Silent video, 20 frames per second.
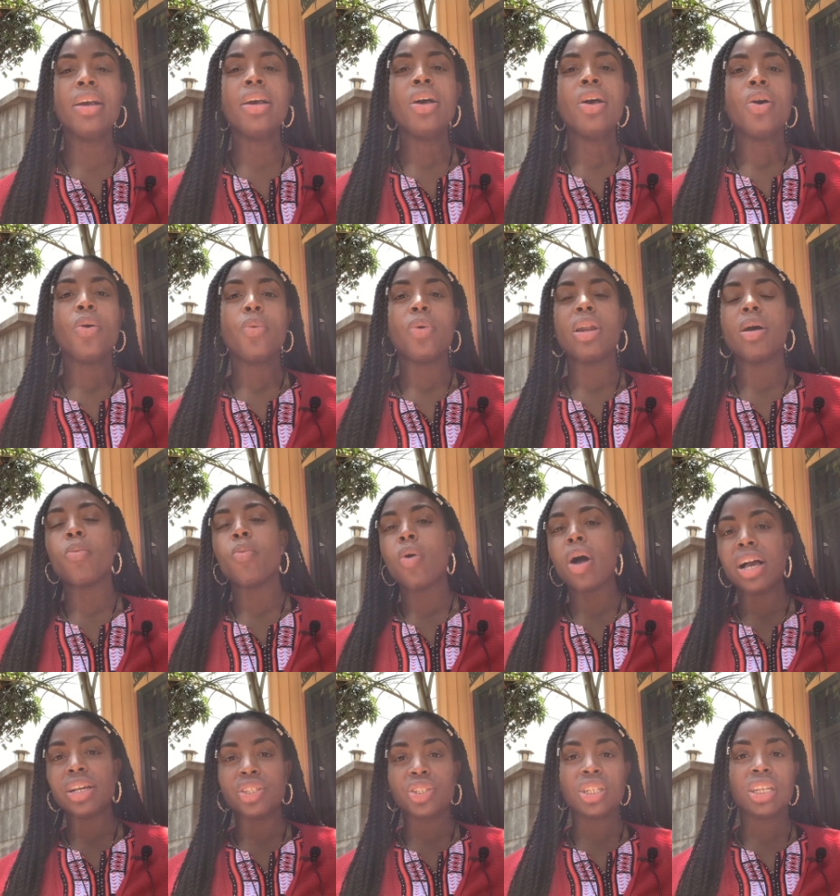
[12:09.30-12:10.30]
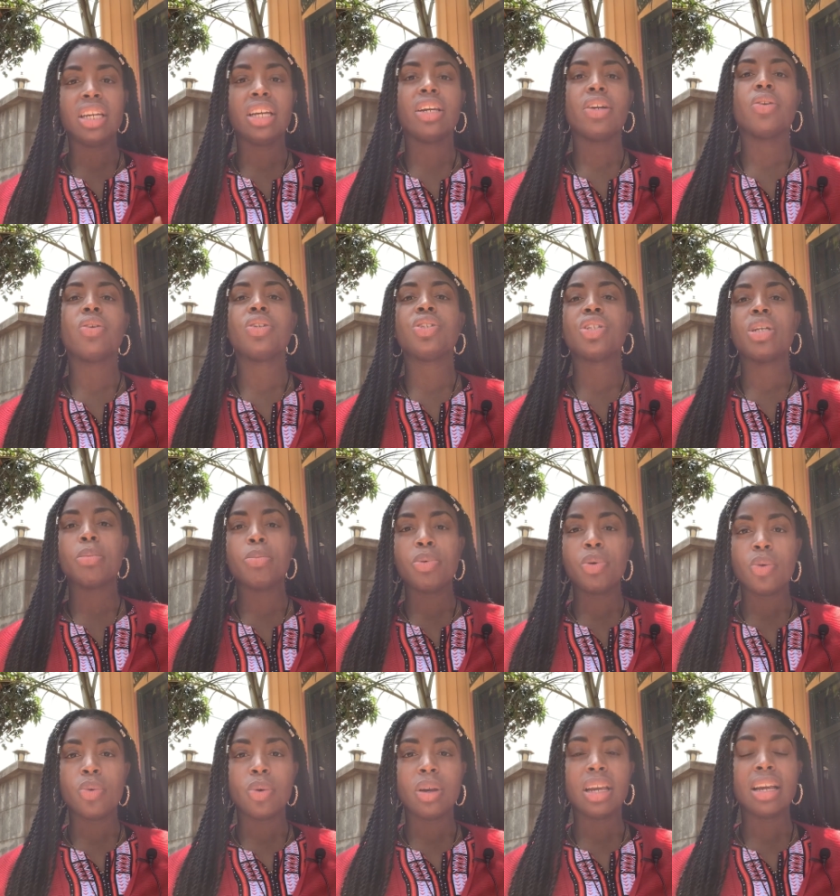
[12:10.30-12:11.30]
when I'm washing or
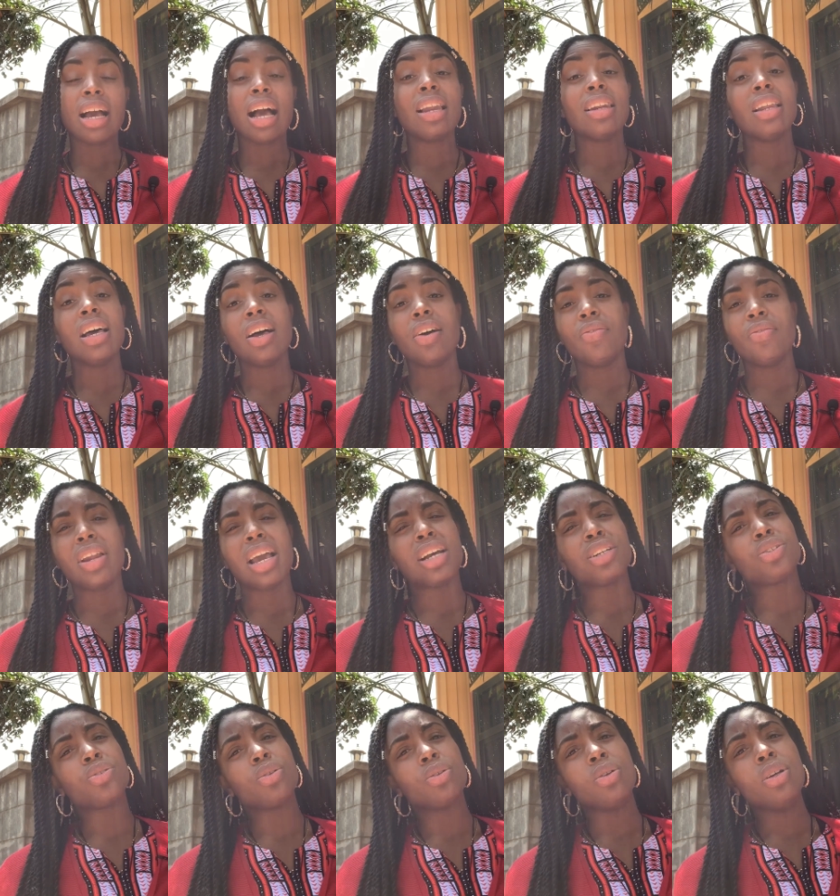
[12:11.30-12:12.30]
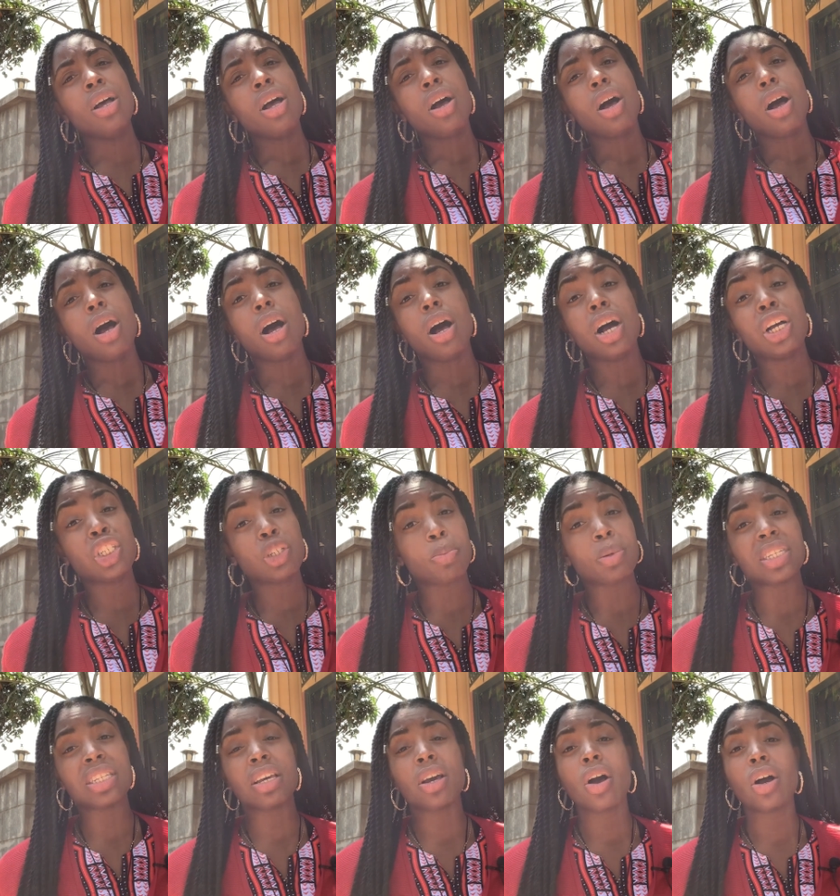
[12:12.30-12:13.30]
shampooing. I love natural
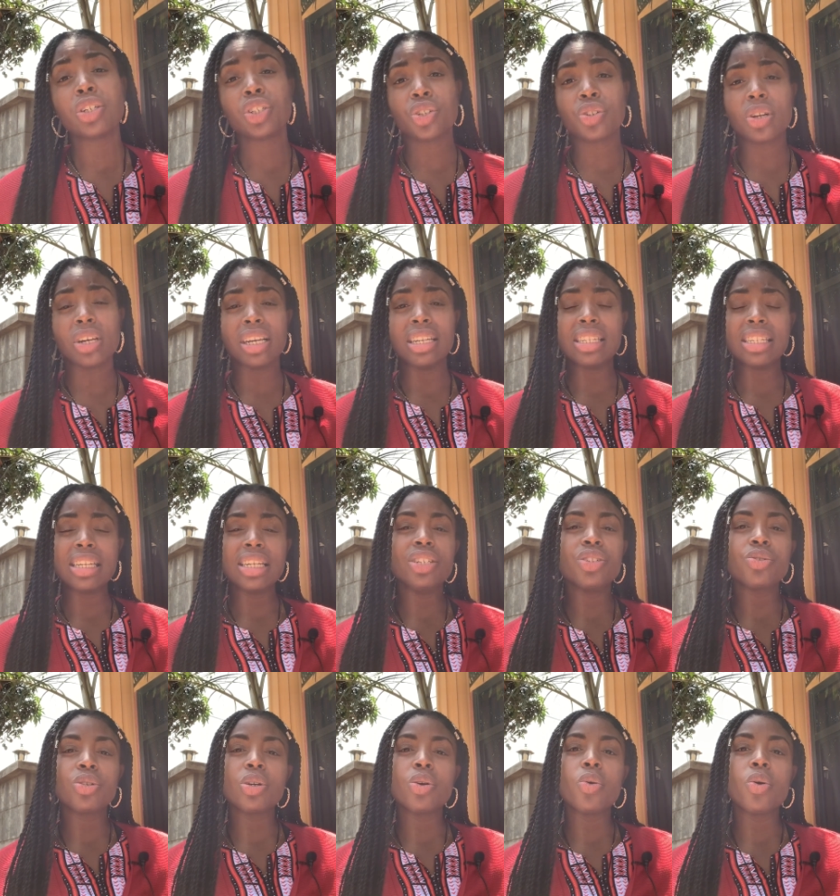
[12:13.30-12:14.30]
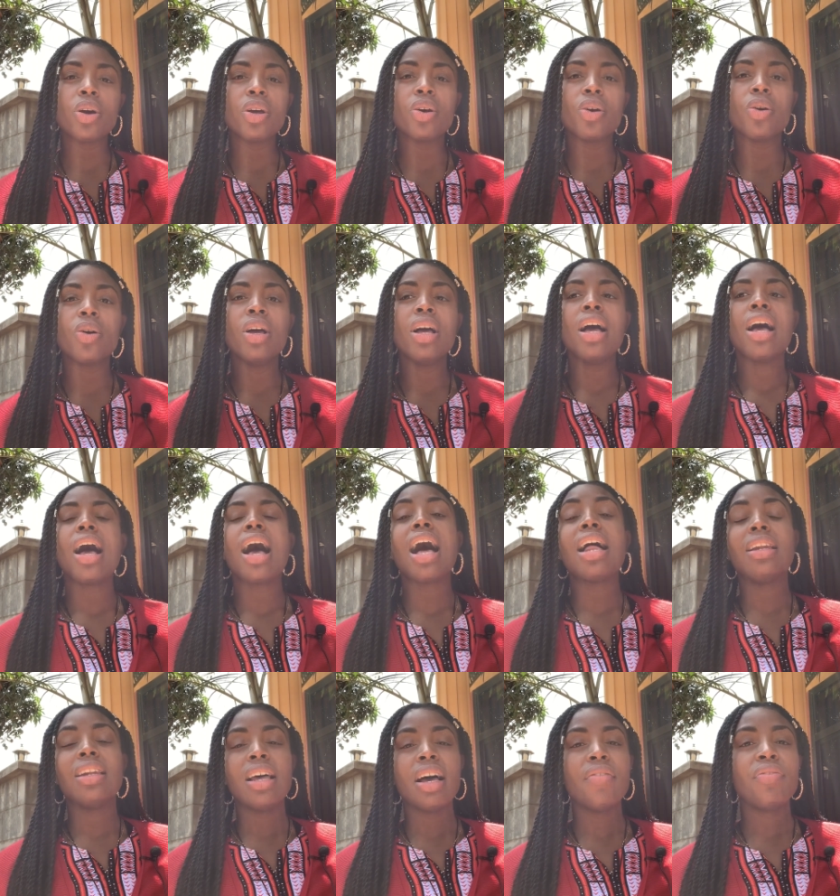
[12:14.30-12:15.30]
100% Australian tea tree oil. I
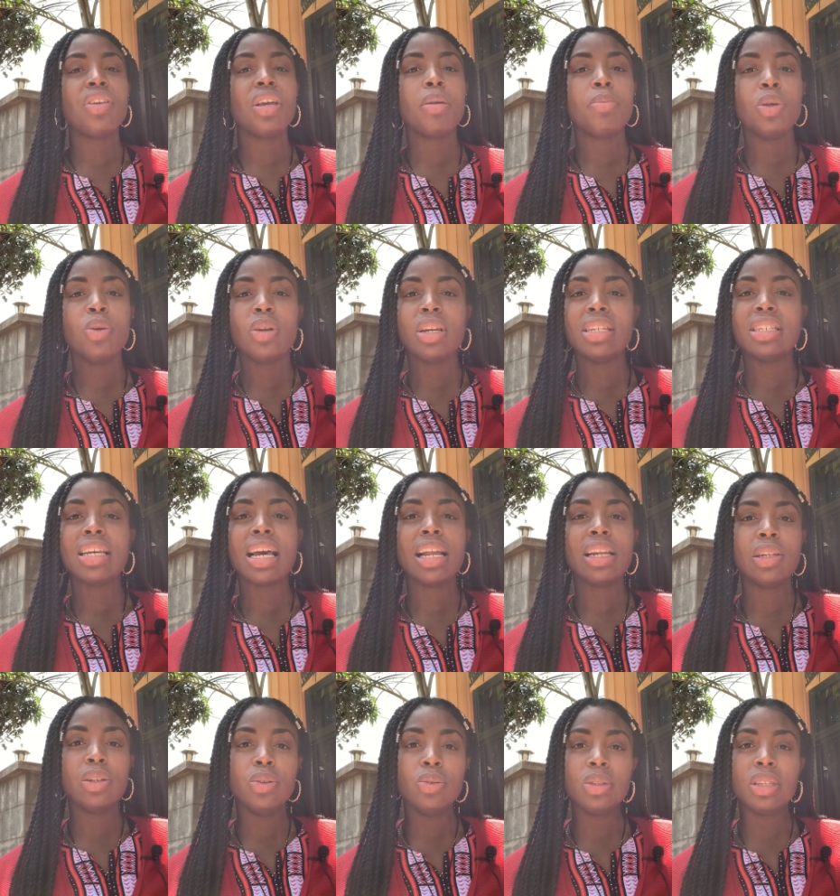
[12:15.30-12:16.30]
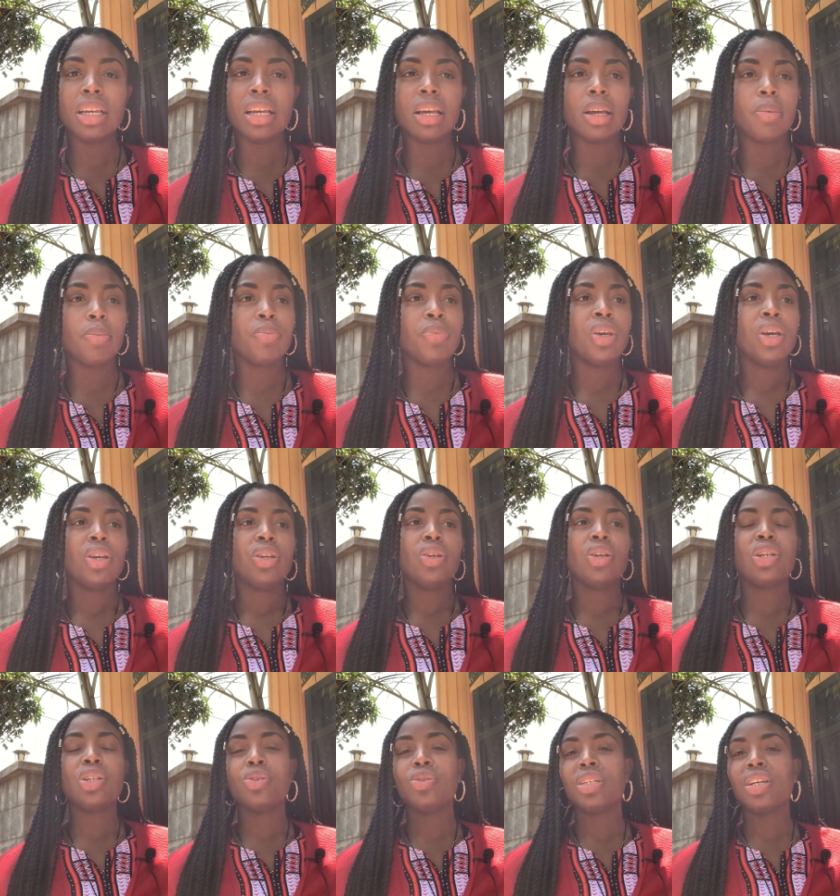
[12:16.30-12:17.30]
love them. You can dilute them. You
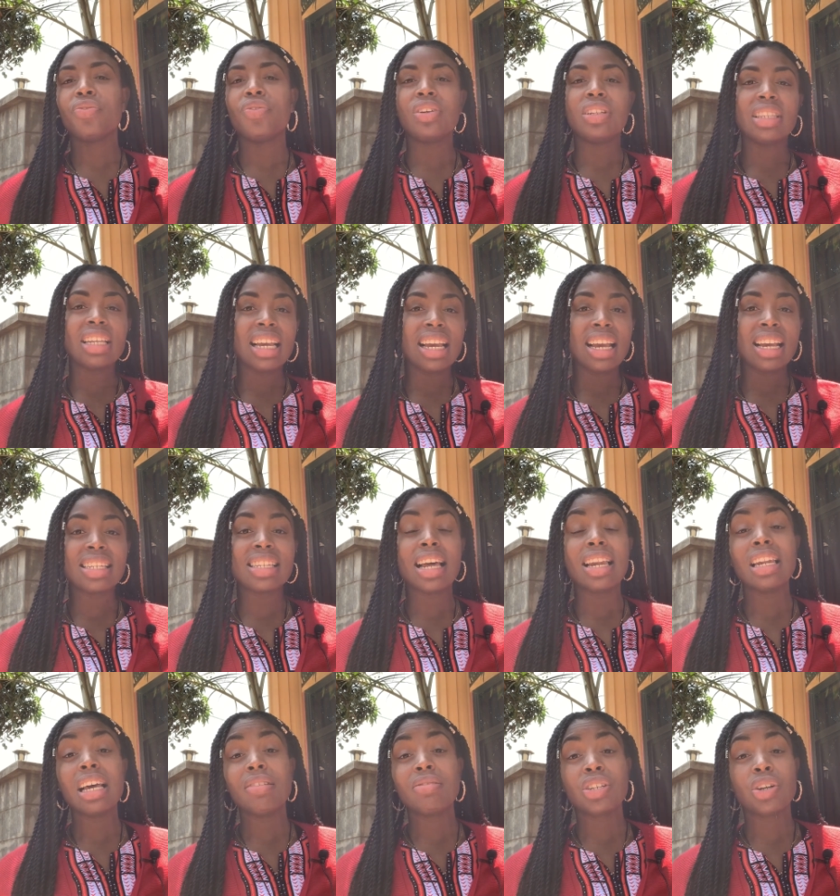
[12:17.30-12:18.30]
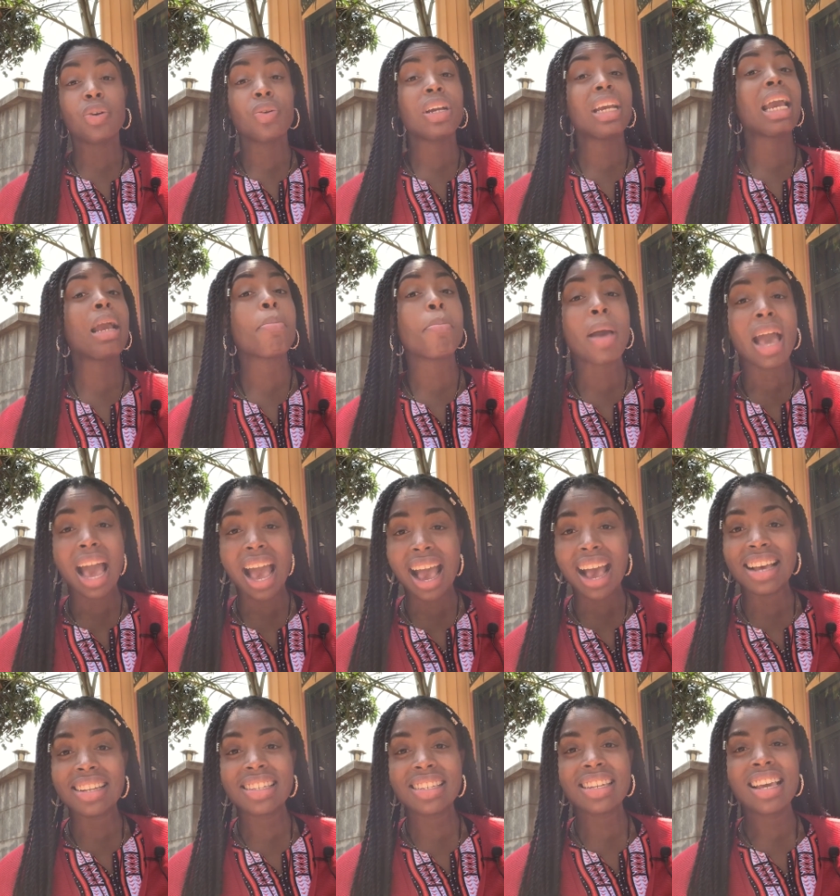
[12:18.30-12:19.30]
can do different things. I love to create
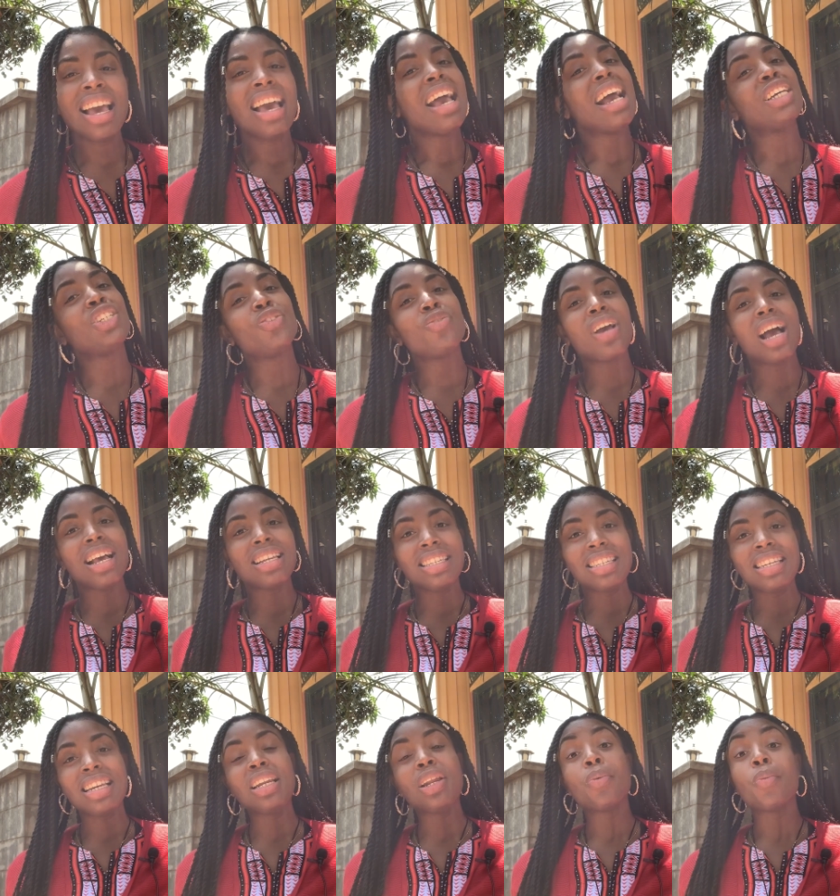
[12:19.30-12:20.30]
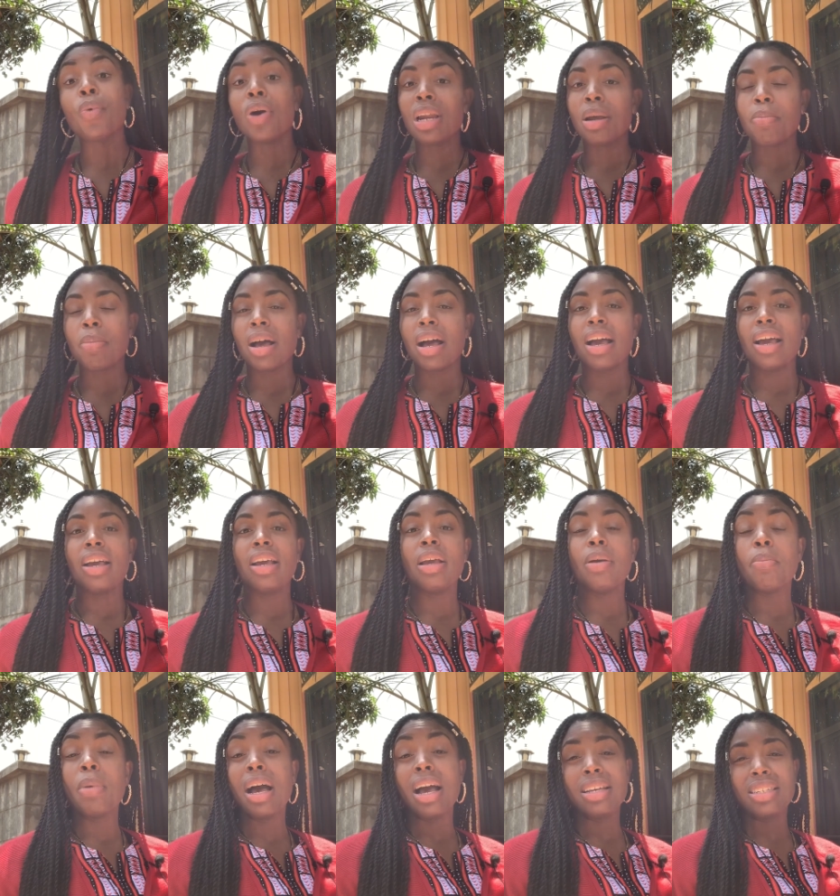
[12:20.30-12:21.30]
masks. As you guys seen in one of my in
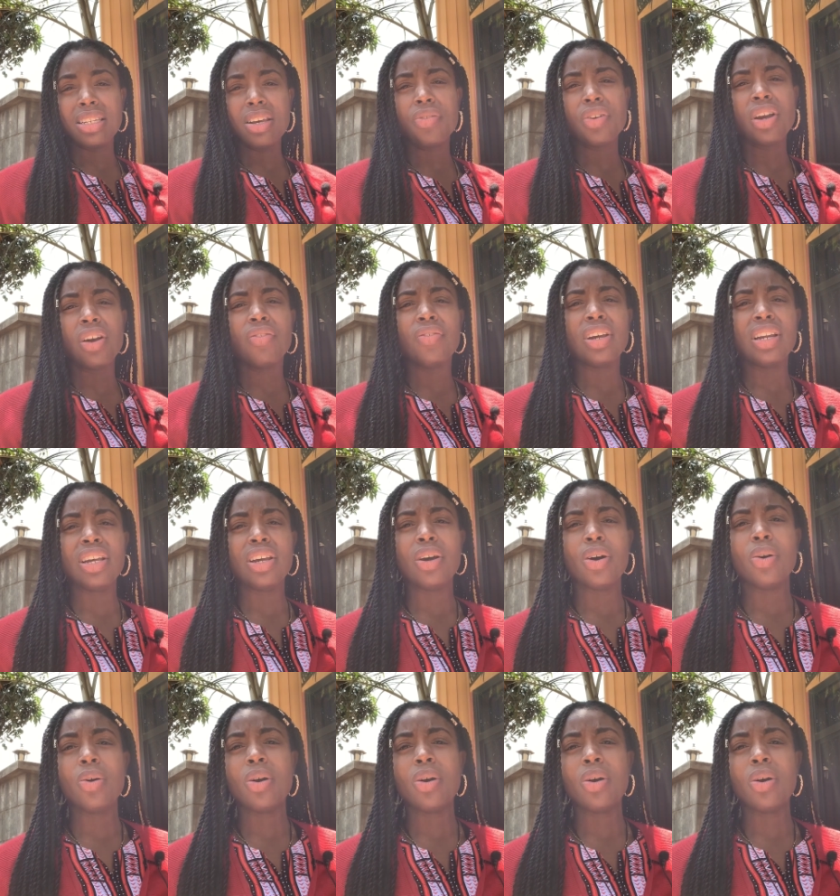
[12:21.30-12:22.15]
my self-care video,